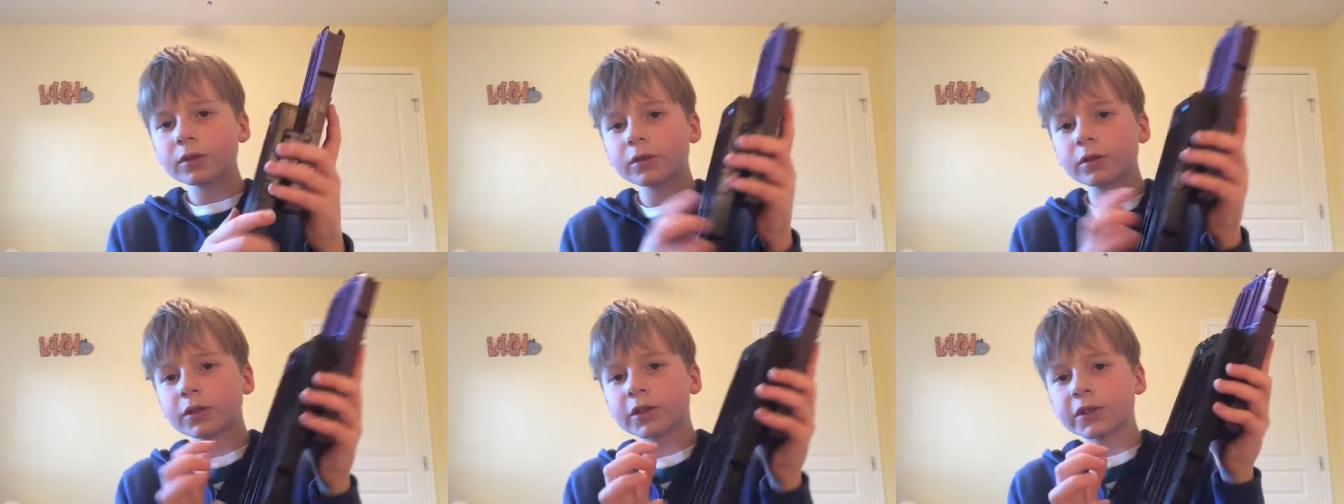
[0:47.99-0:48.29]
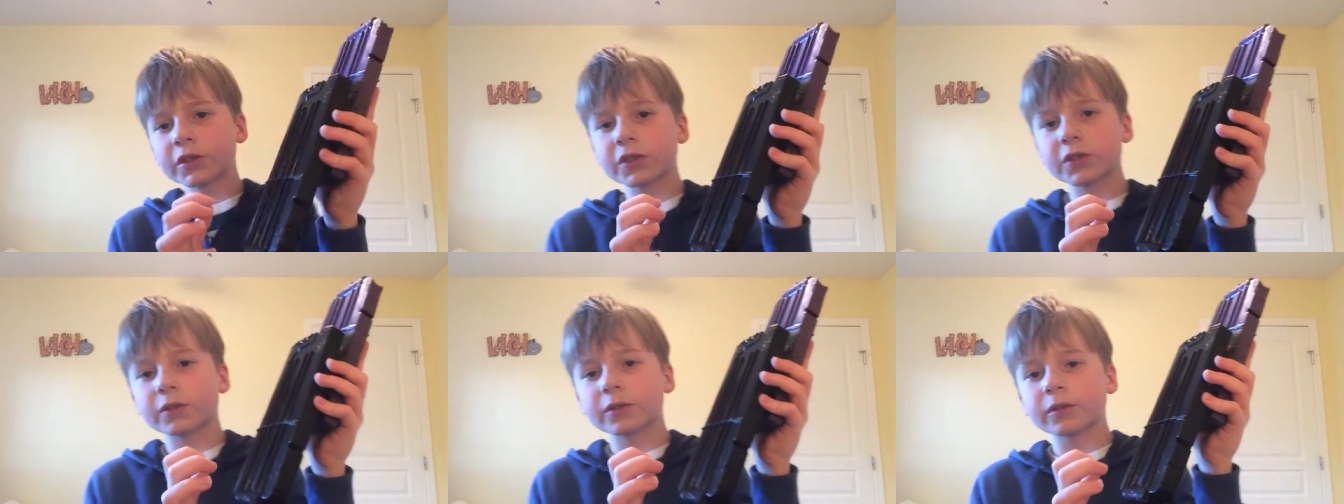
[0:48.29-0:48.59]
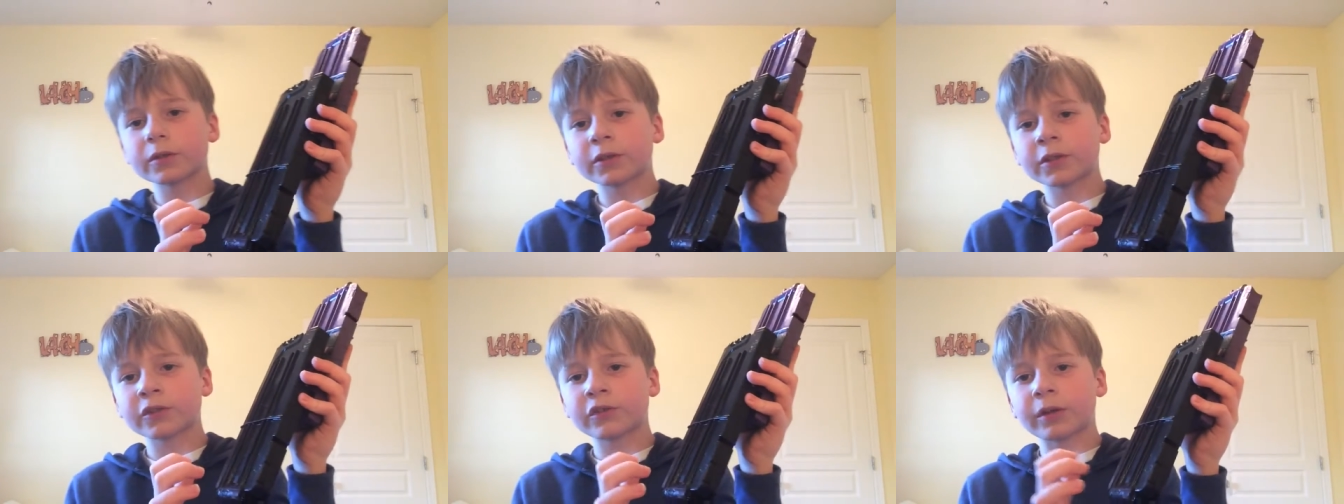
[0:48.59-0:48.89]
This,
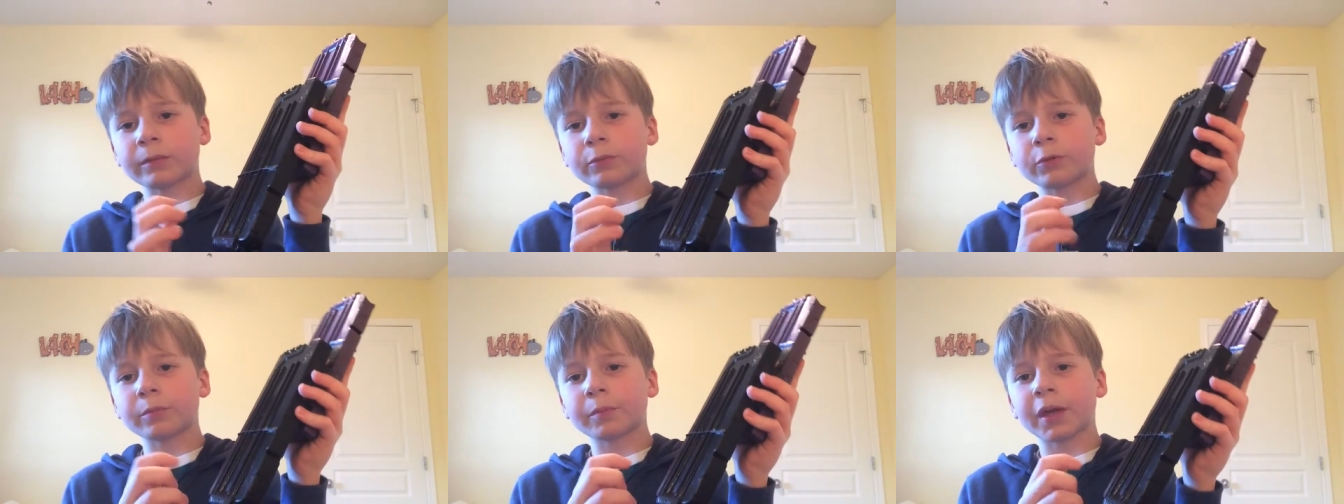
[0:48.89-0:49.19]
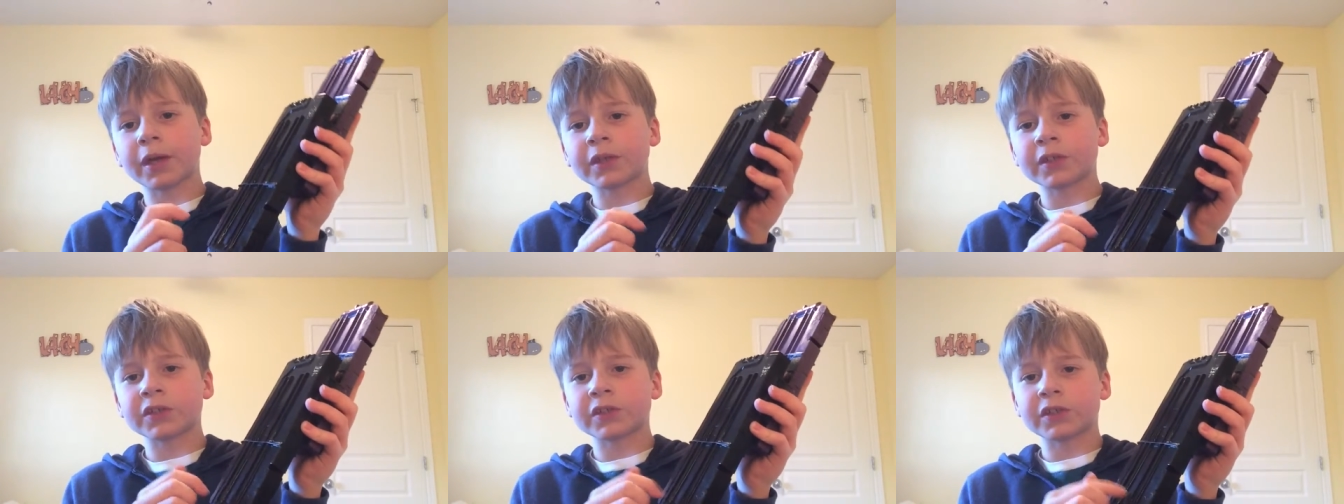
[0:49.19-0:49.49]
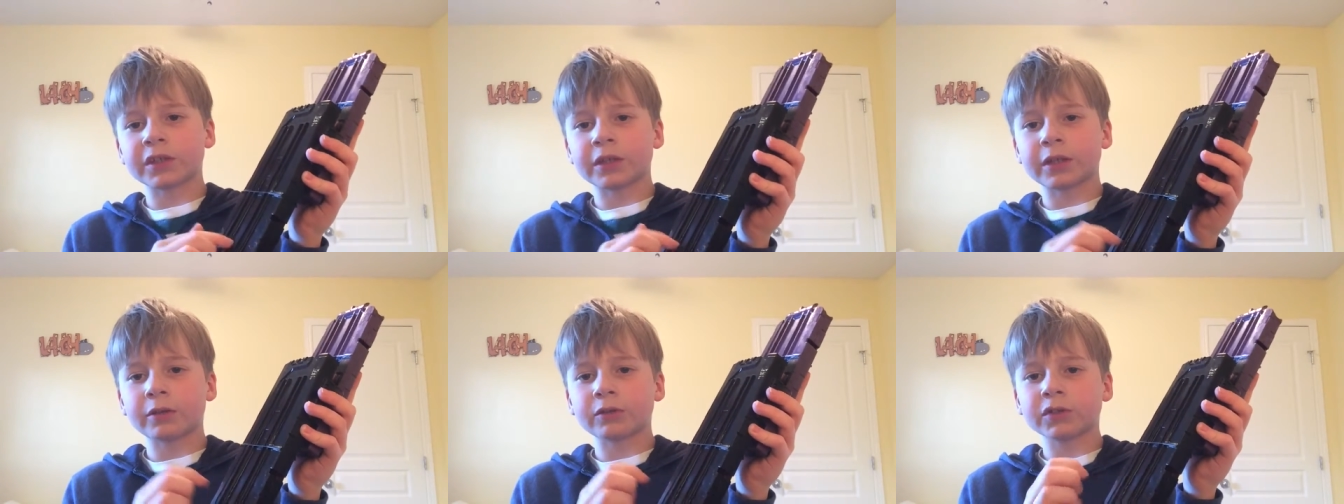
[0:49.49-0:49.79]
the double
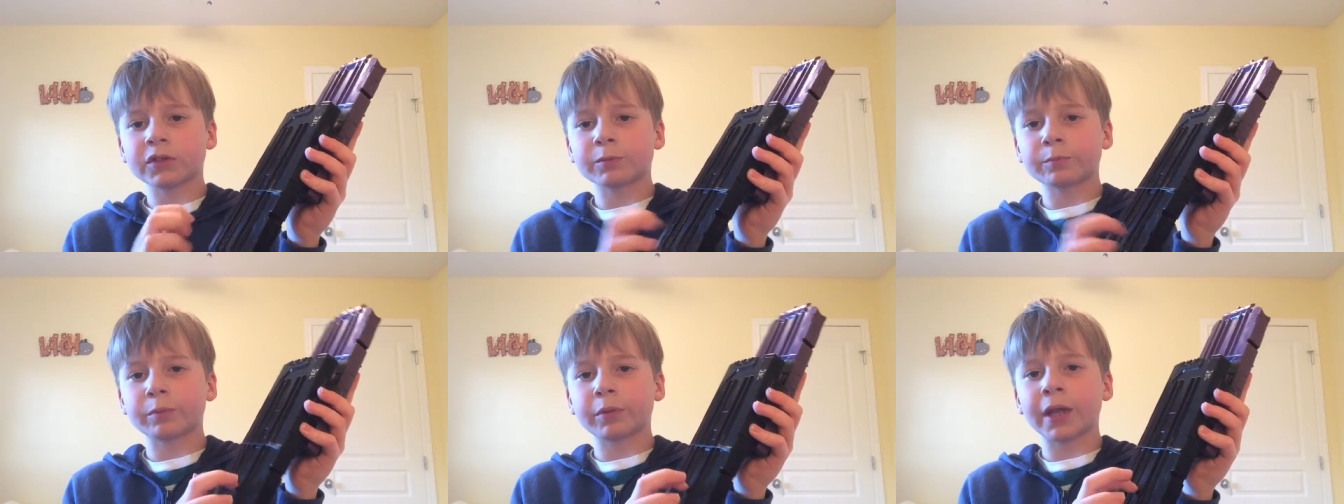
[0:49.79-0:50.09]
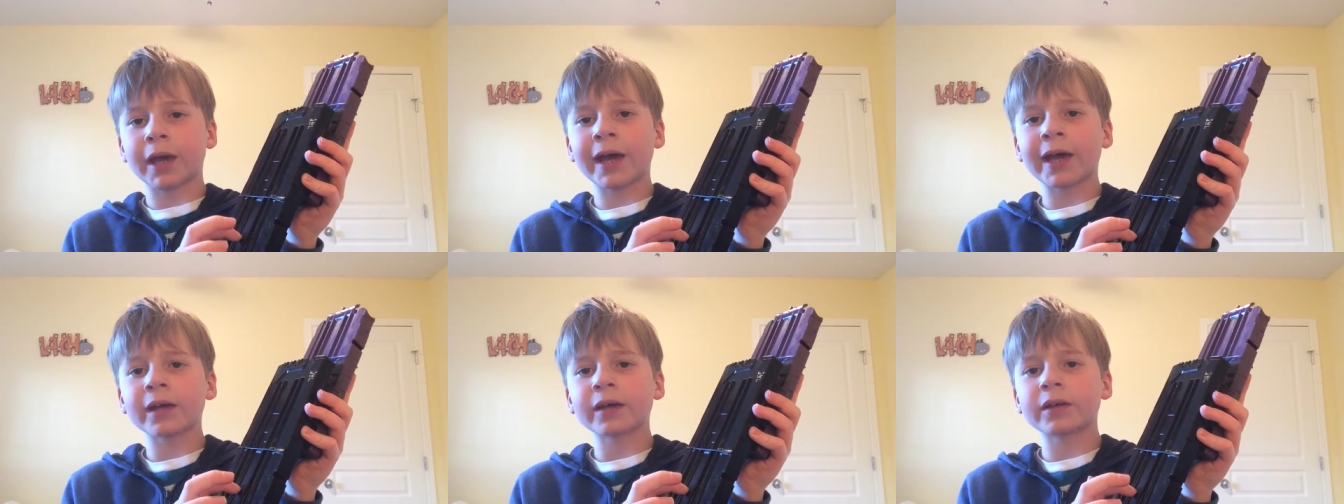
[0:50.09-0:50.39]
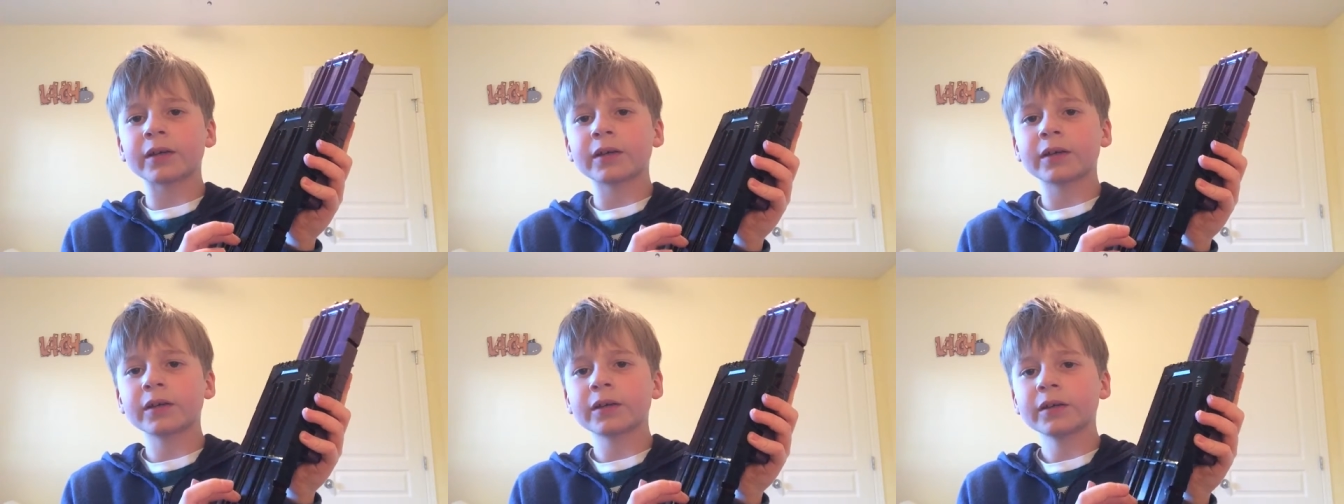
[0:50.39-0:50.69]
magazine that was
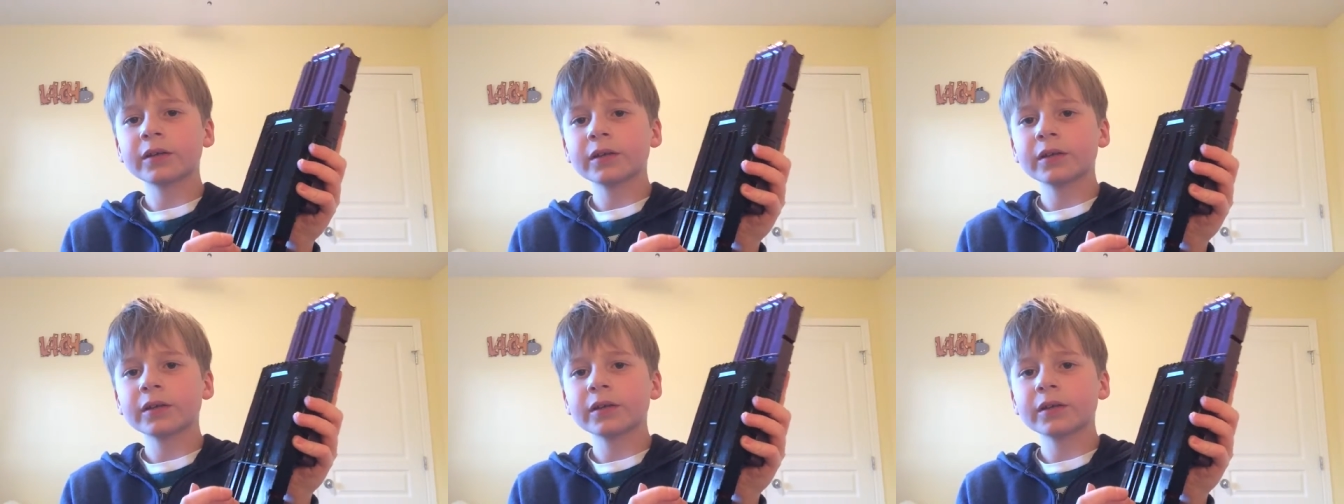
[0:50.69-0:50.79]
black,